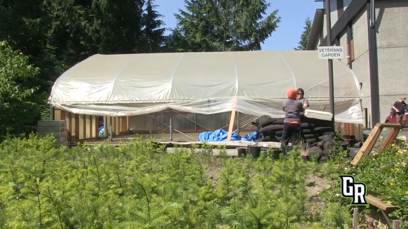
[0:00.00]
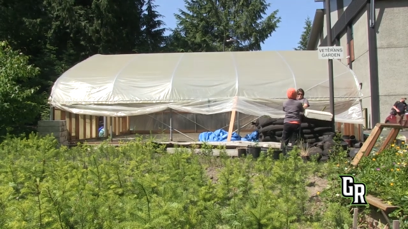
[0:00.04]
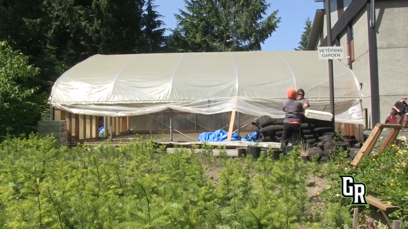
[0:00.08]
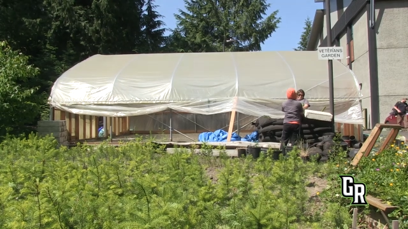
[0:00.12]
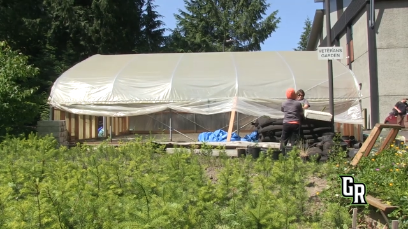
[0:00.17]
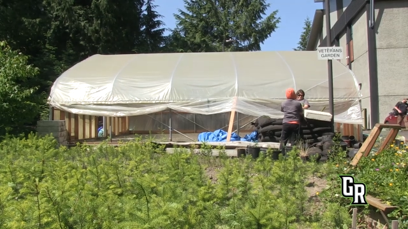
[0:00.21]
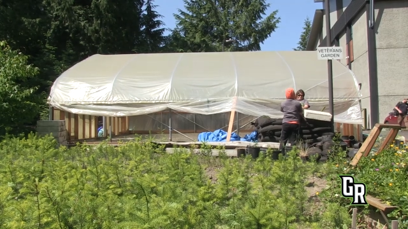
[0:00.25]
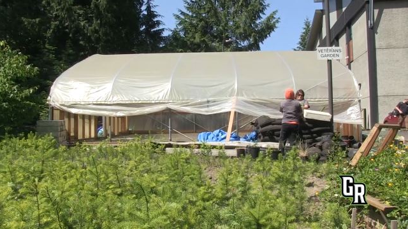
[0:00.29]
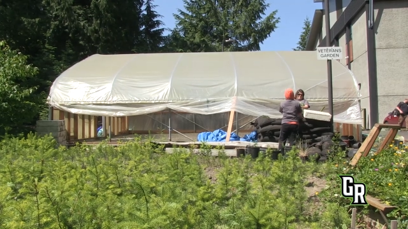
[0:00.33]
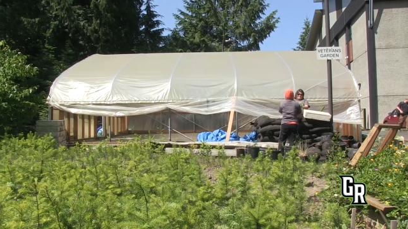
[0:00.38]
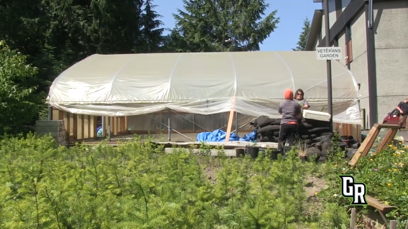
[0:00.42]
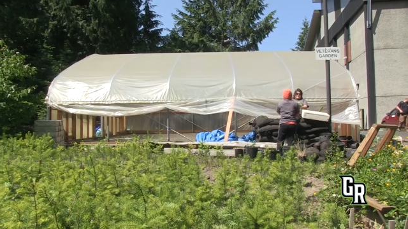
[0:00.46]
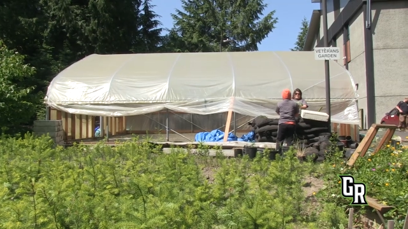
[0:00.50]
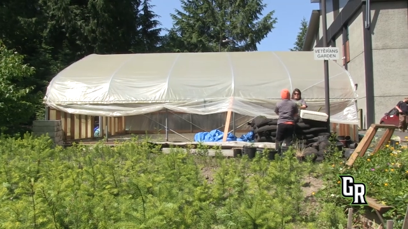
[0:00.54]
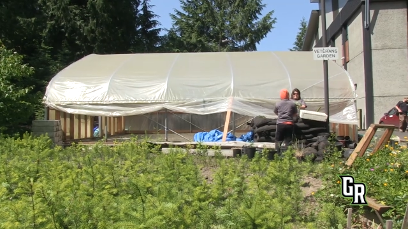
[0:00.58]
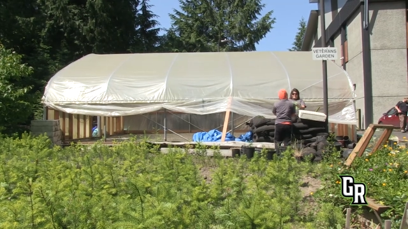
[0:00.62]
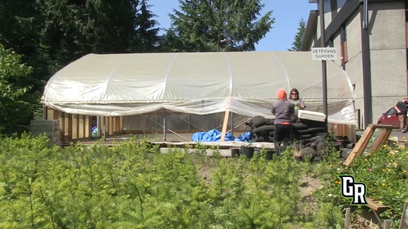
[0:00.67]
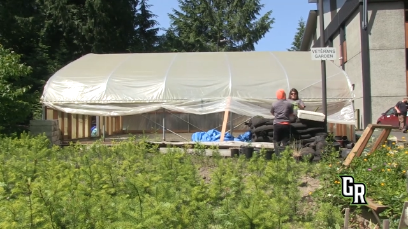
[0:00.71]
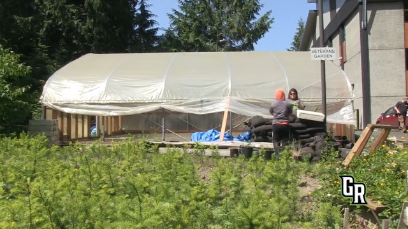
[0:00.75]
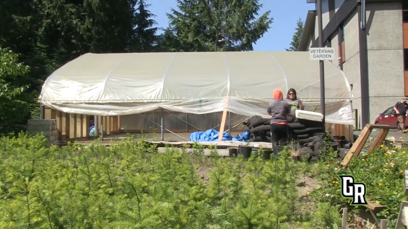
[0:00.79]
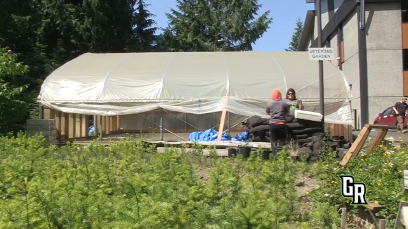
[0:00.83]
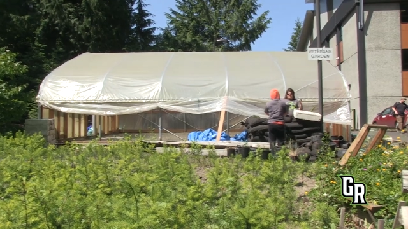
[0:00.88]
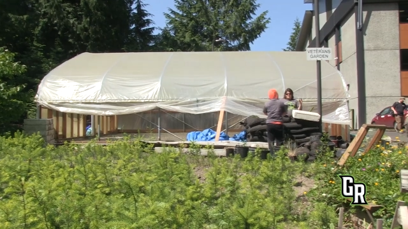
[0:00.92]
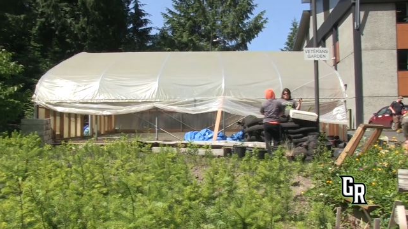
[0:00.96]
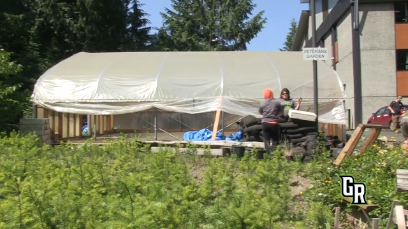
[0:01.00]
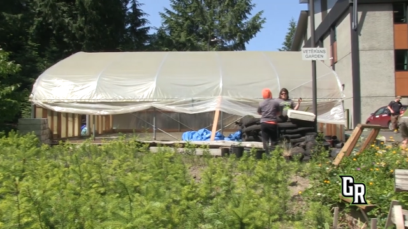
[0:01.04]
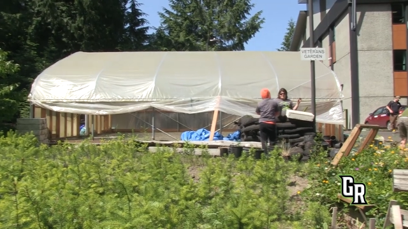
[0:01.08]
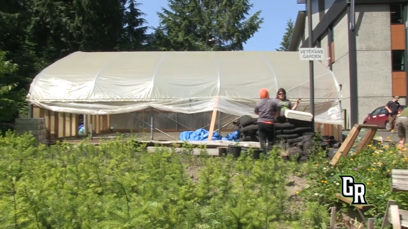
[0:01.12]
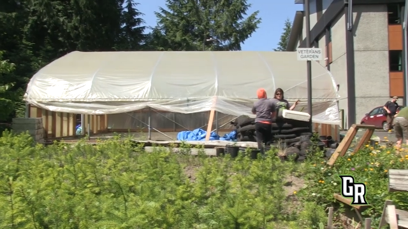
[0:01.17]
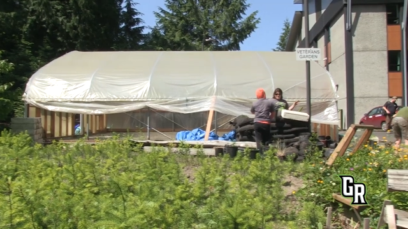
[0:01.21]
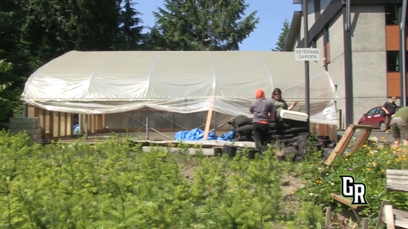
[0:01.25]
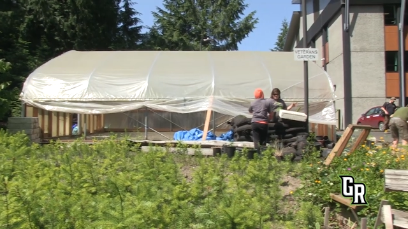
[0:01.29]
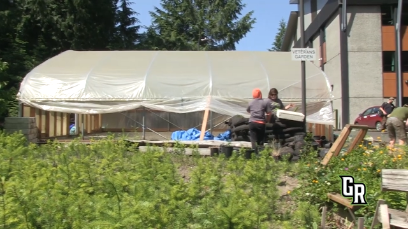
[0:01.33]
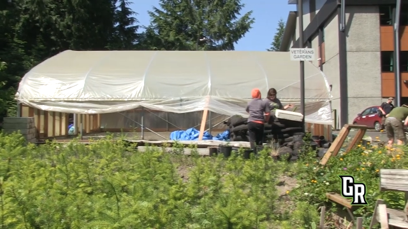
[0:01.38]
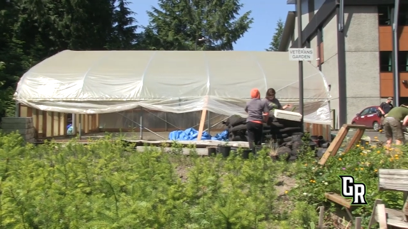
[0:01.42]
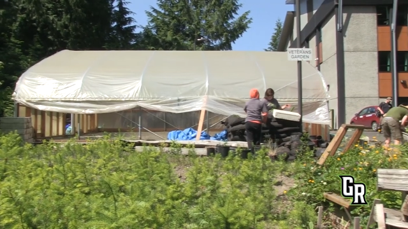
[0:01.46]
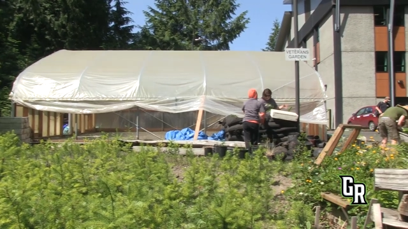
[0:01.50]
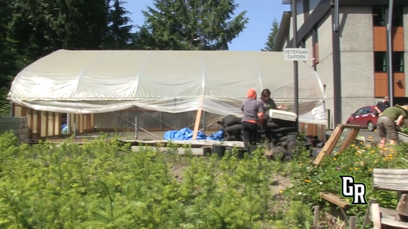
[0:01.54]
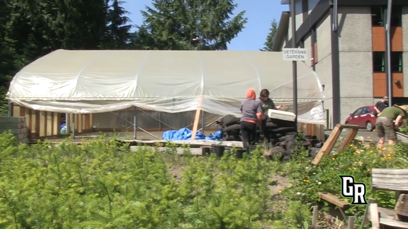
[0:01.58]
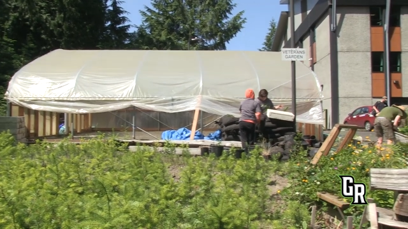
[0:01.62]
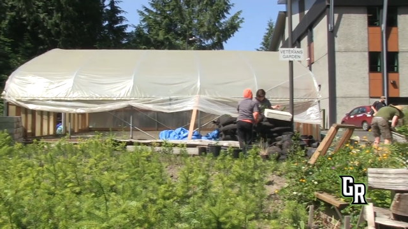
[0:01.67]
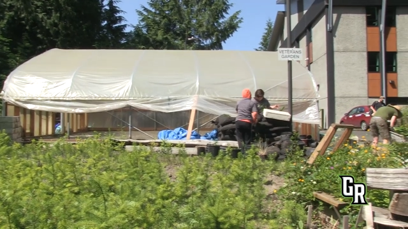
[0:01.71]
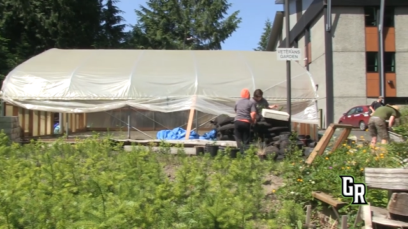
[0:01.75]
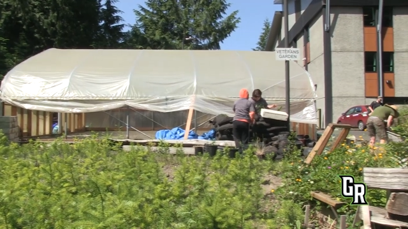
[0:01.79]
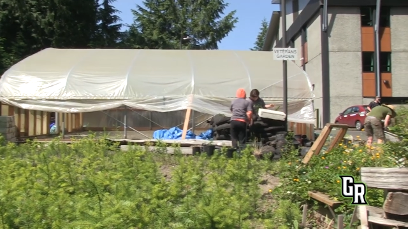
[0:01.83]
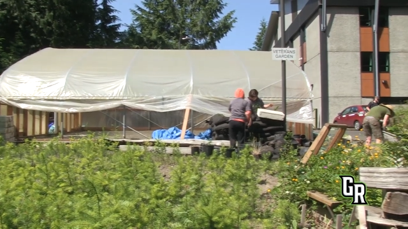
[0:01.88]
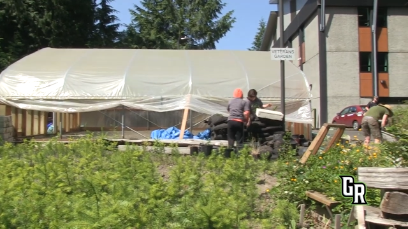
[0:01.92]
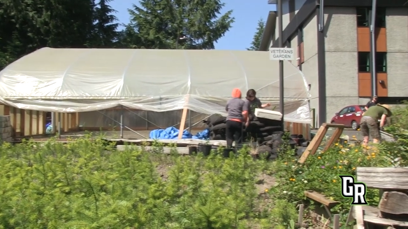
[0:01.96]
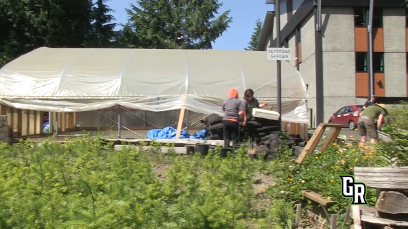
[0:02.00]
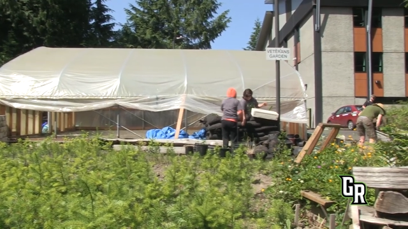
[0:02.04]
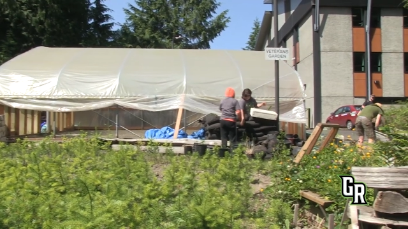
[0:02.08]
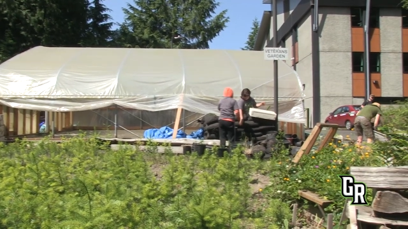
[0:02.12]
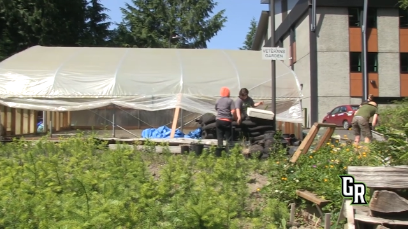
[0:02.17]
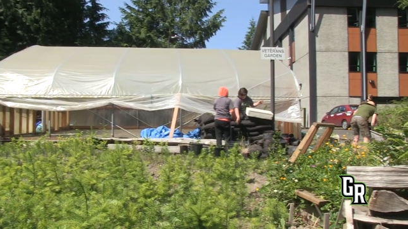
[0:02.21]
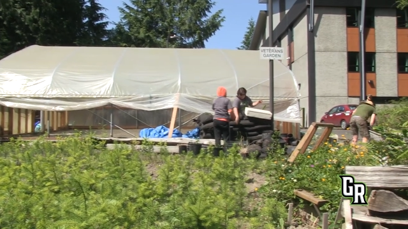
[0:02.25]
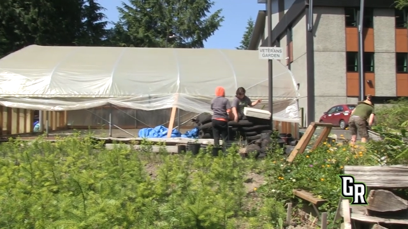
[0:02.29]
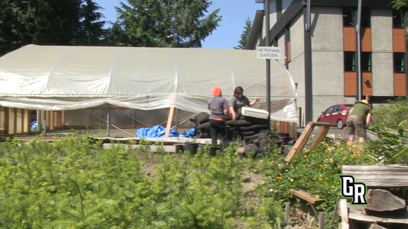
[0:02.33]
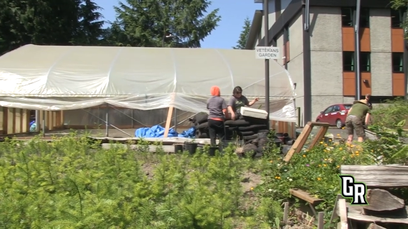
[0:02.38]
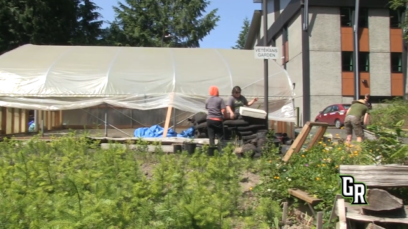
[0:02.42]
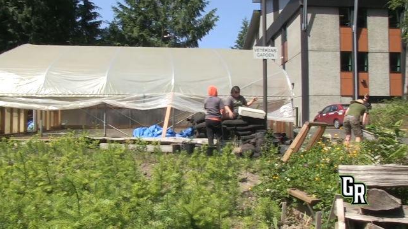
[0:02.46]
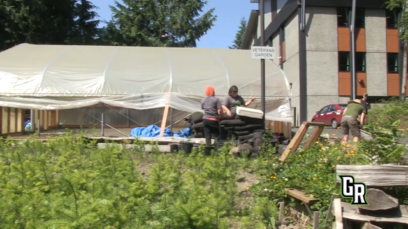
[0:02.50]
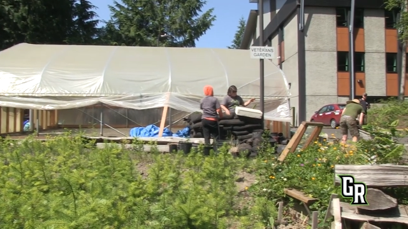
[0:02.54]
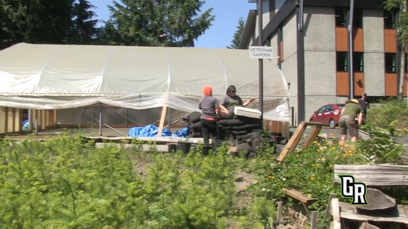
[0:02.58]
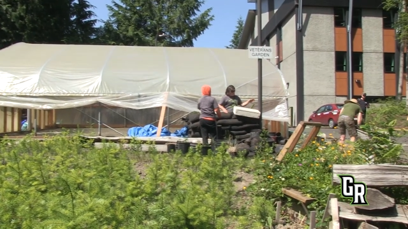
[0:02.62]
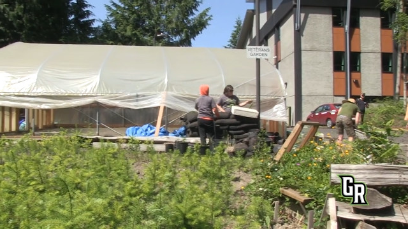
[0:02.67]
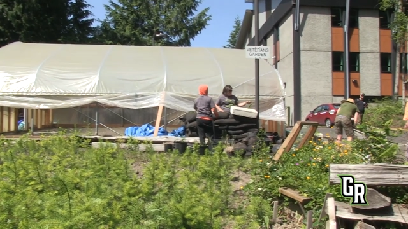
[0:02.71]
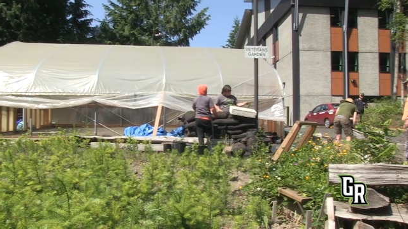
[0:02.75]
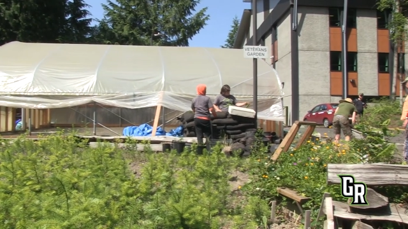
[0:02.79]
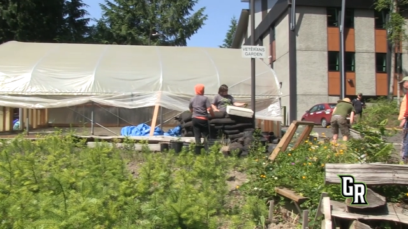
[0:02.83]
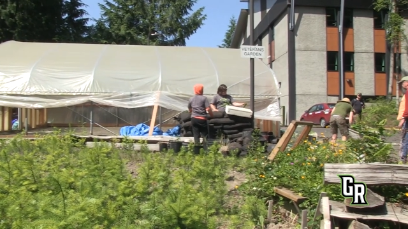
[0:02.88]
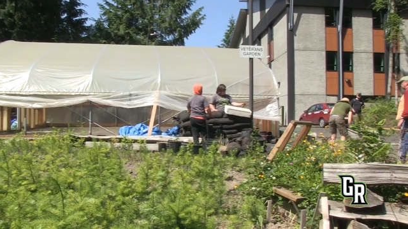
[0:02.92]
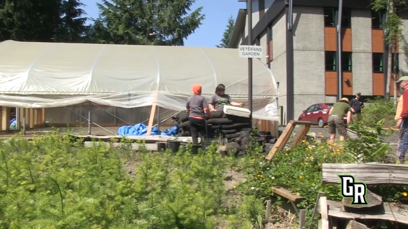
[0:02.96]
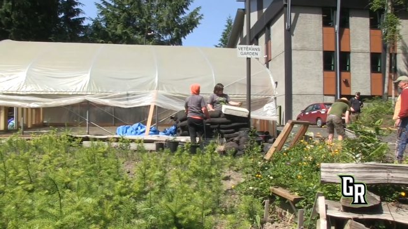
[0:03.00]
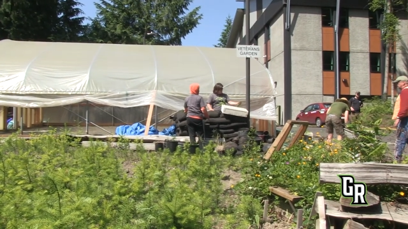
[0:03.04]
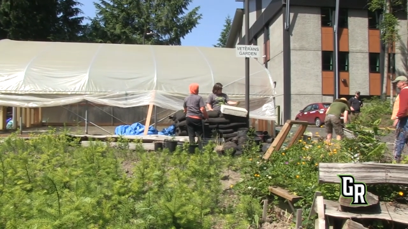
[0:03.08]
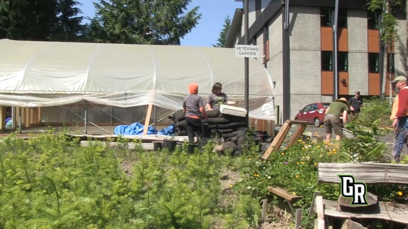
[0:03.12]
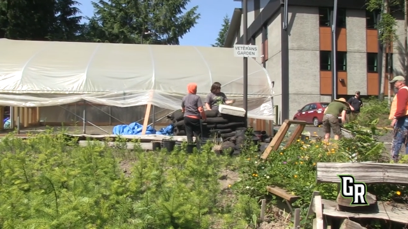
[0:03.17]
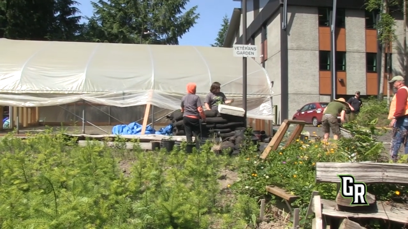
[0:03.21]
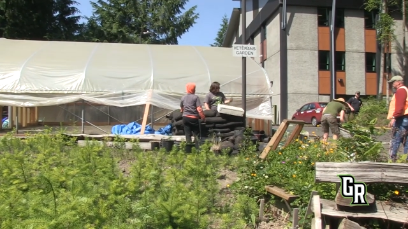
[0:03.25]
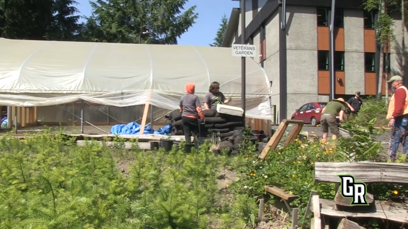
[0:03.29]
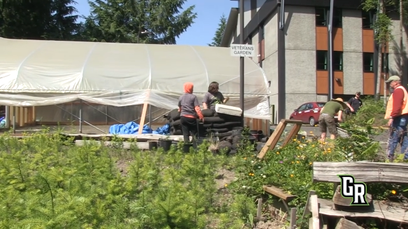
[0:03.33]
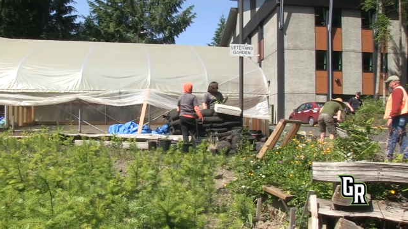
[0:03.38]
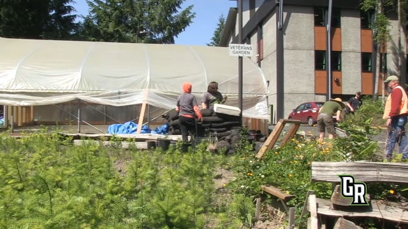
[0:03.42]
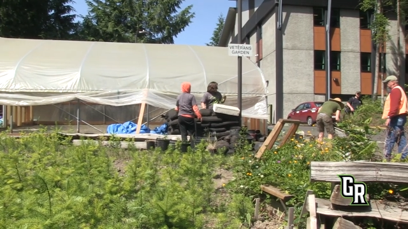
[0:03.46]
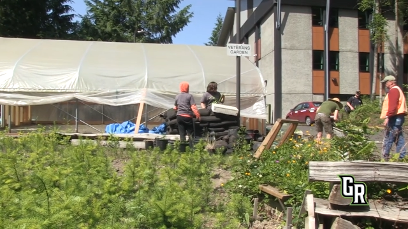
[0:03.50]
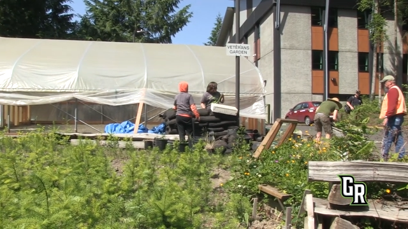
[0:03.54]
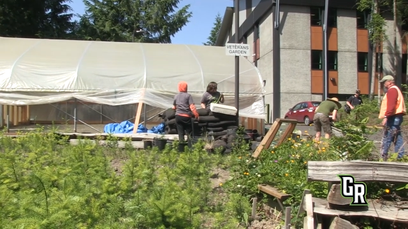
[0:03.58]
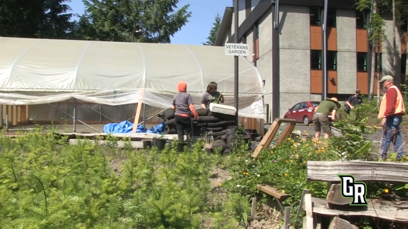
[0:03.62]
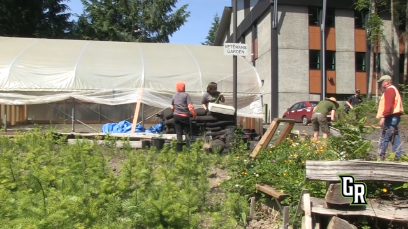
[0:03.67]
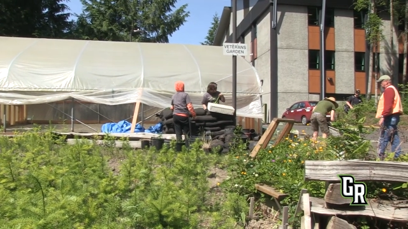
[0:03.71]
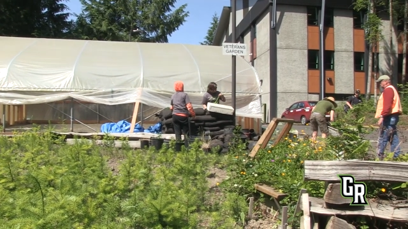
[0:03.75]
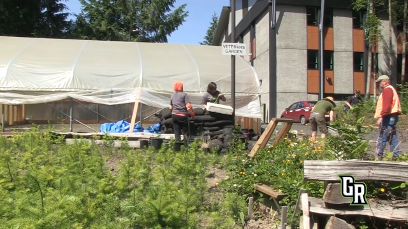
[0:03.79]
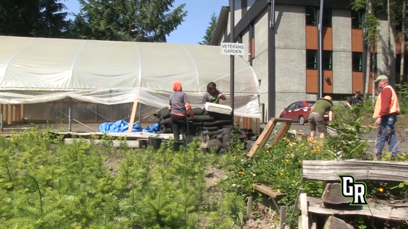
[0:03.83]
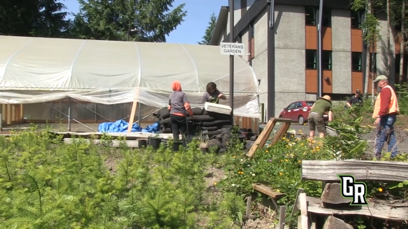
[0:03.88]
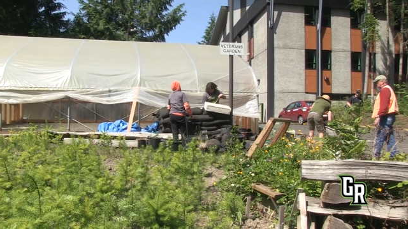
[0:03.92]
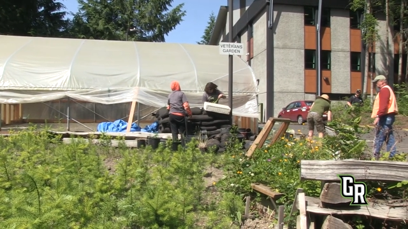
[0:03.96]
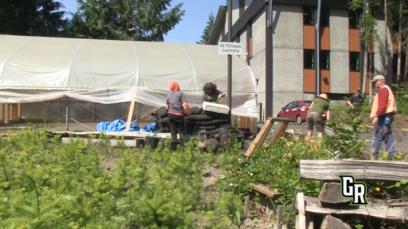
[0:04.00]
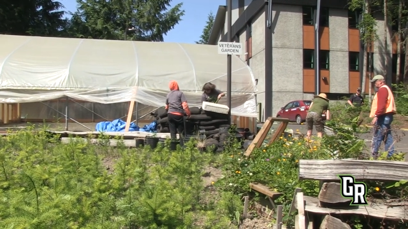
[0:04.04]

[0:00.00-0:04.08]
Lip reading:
(no speaker visible)